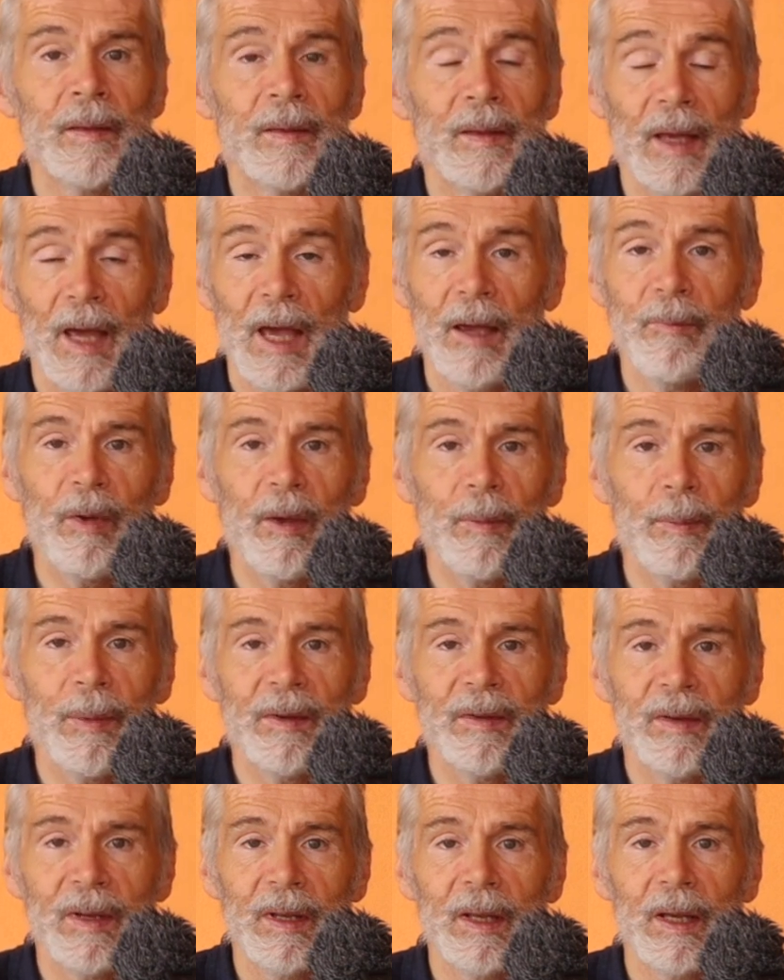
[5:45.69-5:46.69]
The
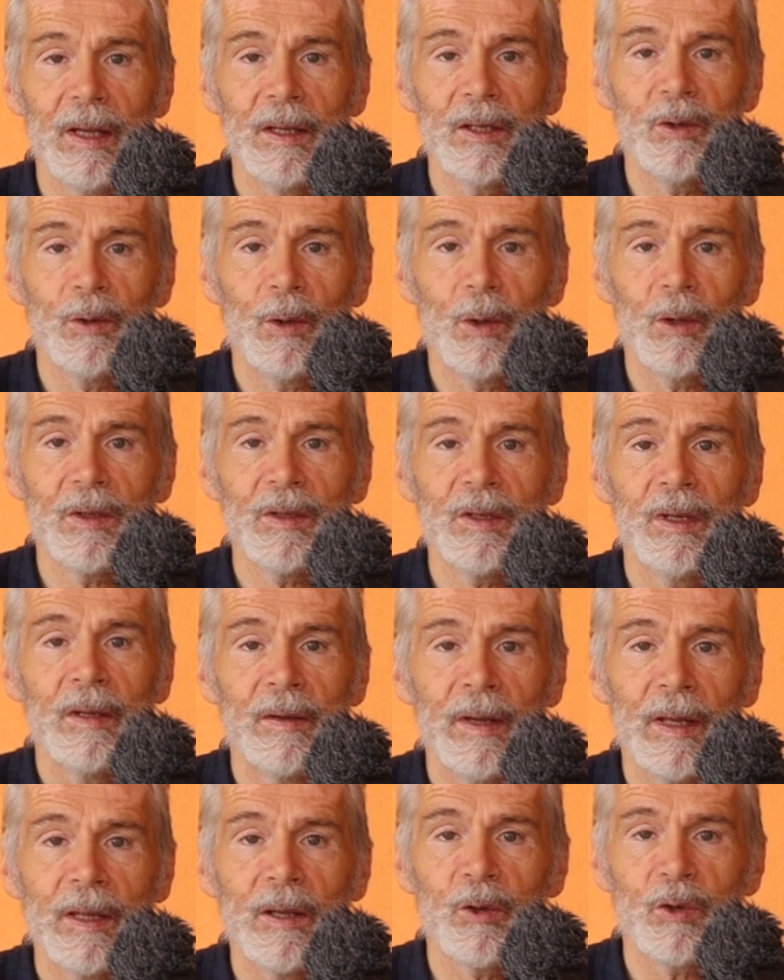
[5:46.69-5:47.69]
MPPT ensures
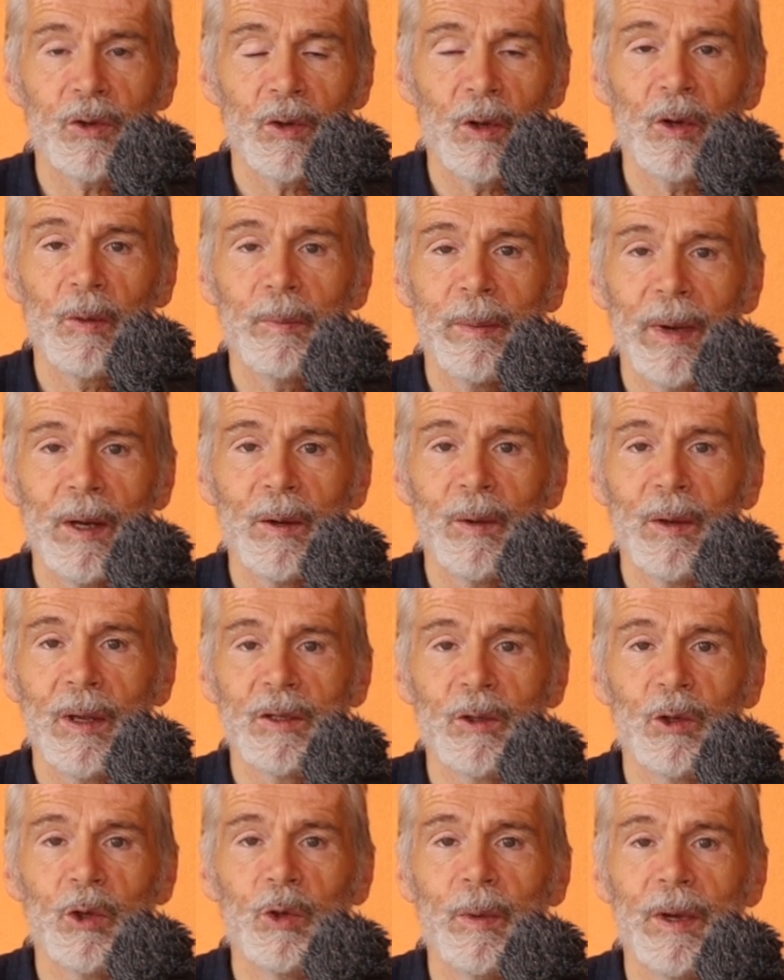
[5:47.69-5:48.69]
that your solar panel
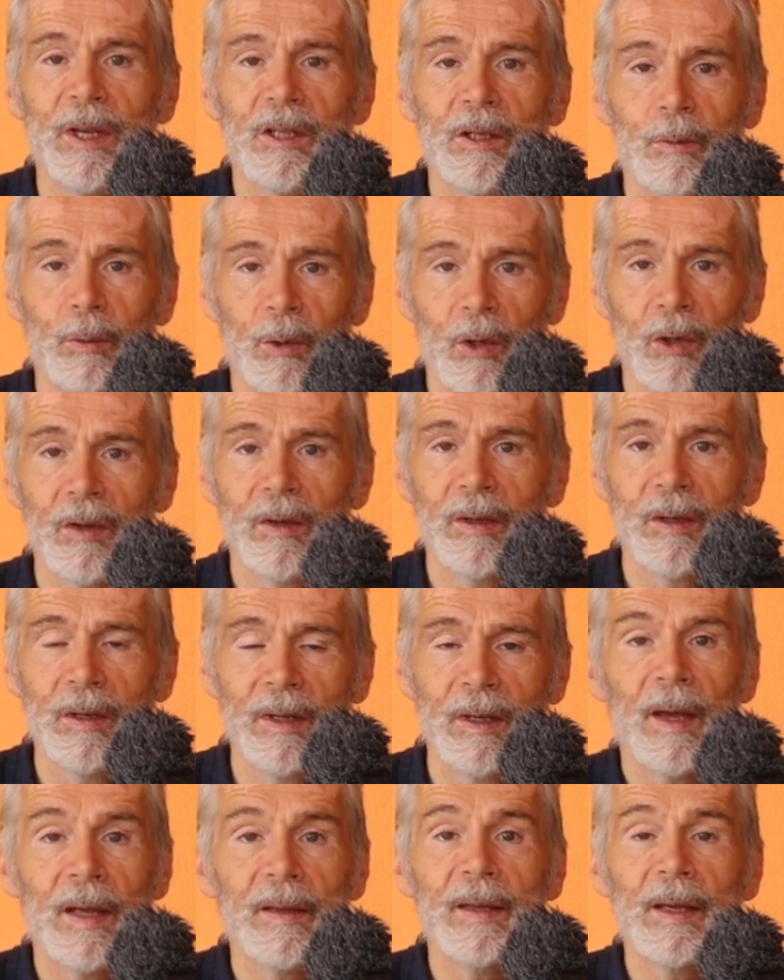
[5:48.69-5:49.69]
is always working
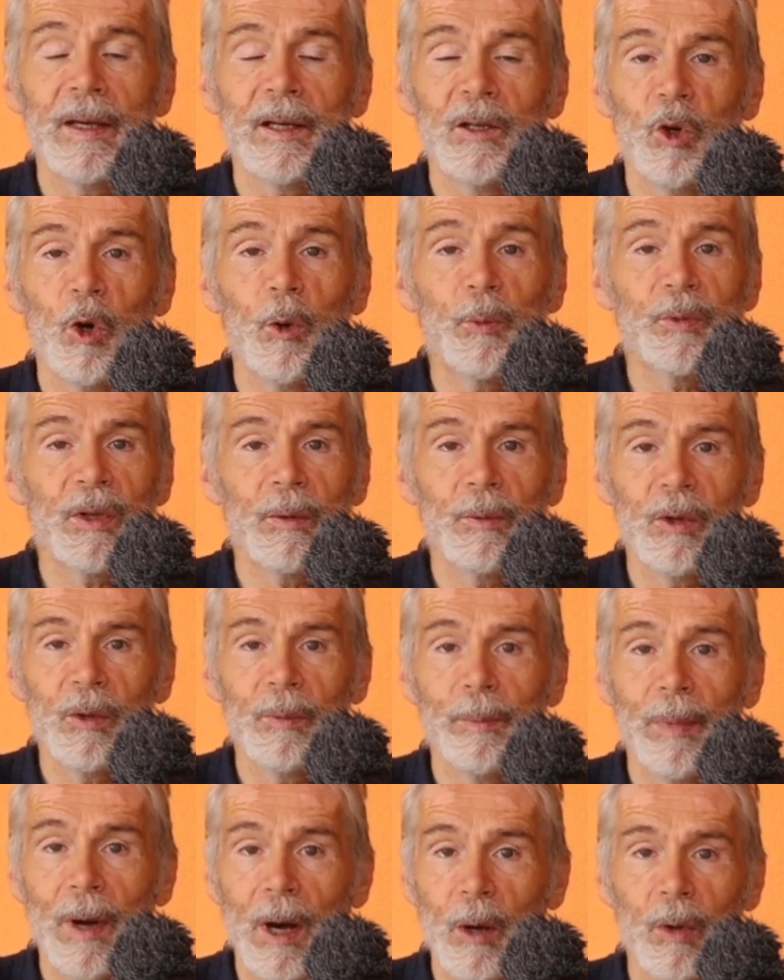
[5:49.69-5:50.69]
at their
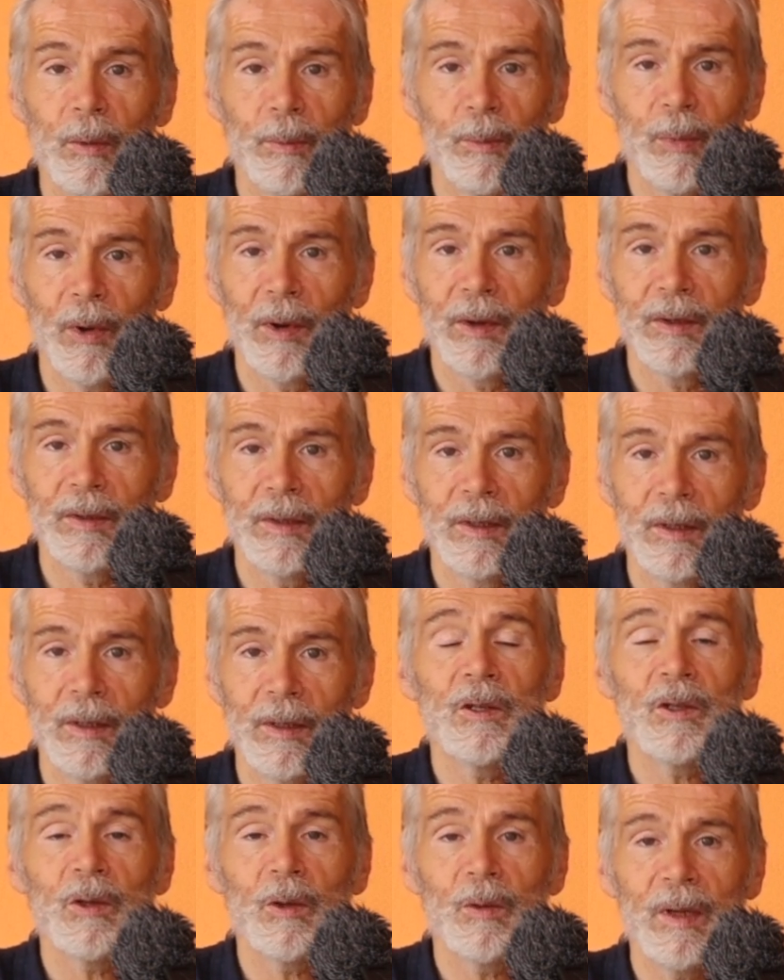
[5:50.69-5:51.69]
optimal power point,
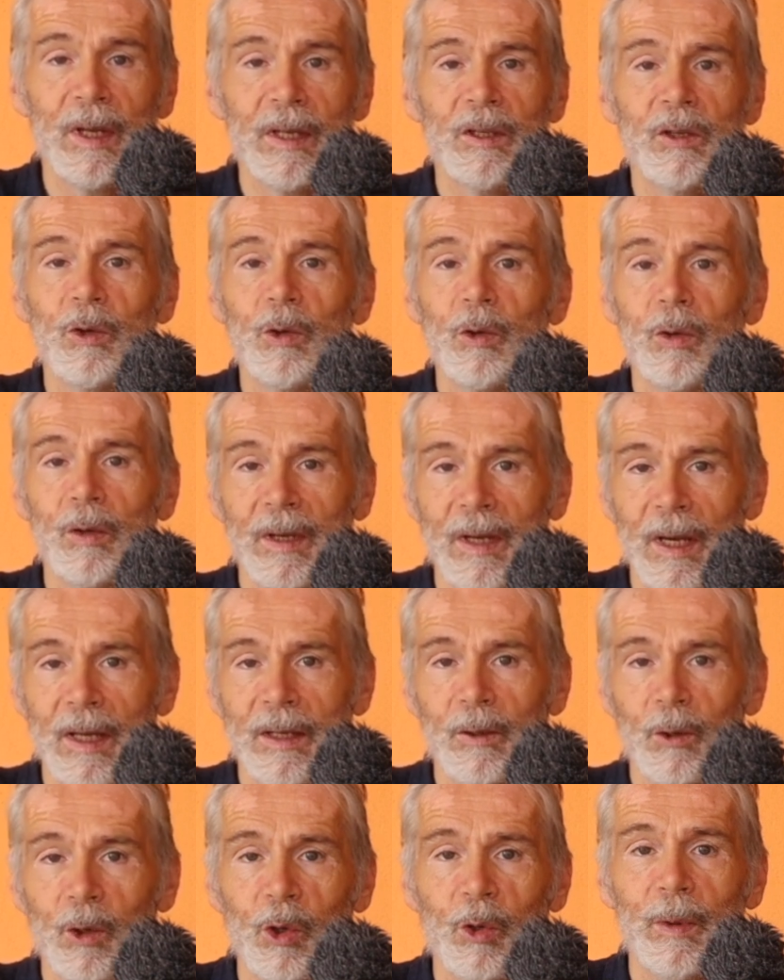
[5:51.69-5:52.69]
so that you
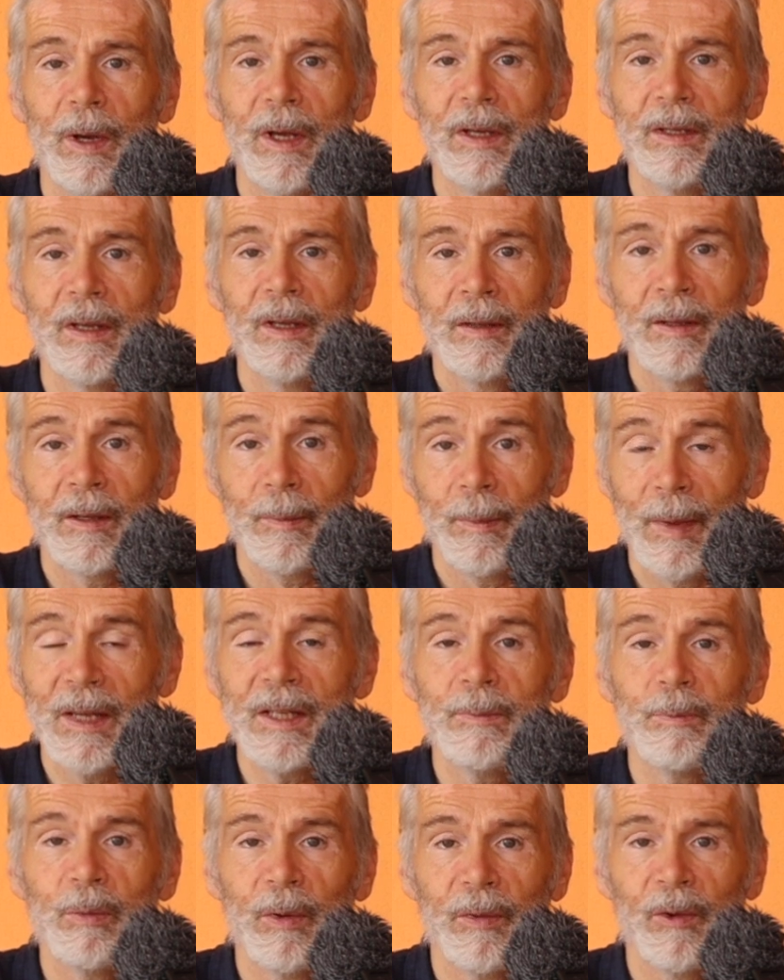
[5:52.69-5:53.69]
get always the
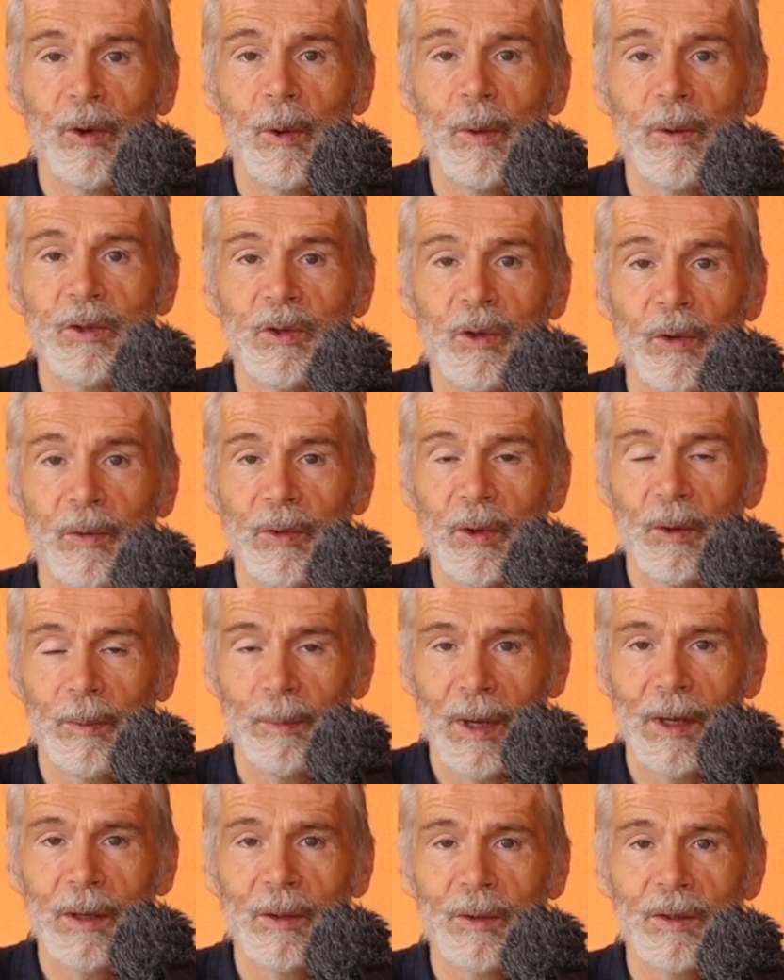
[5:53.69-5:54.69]
best performance of your
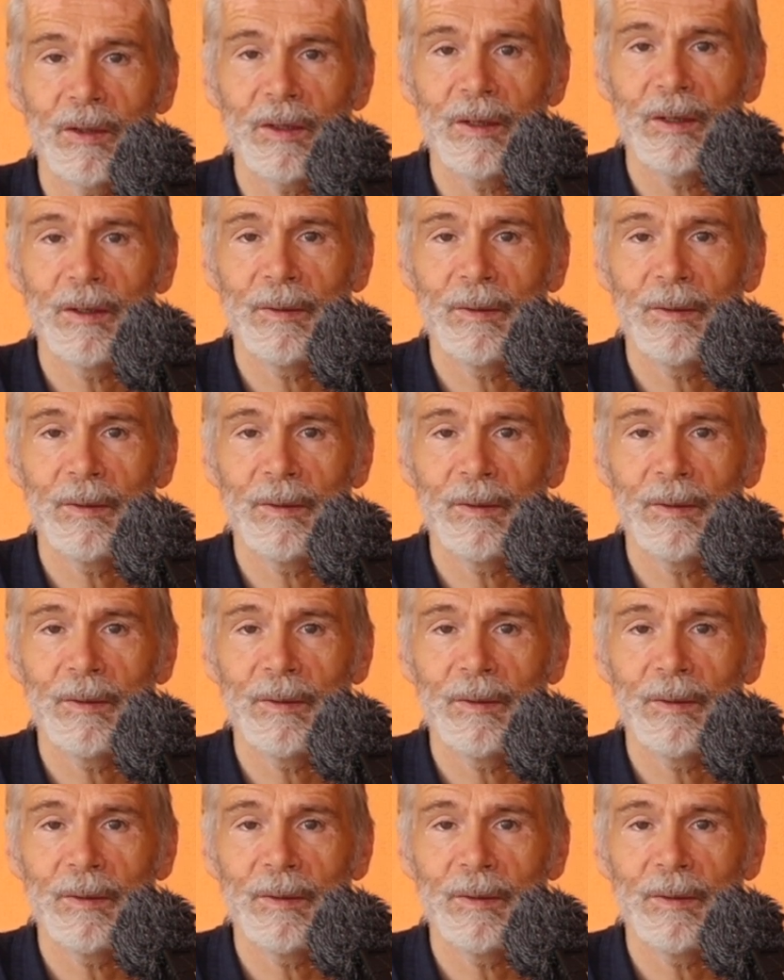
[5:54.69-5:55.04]
panels.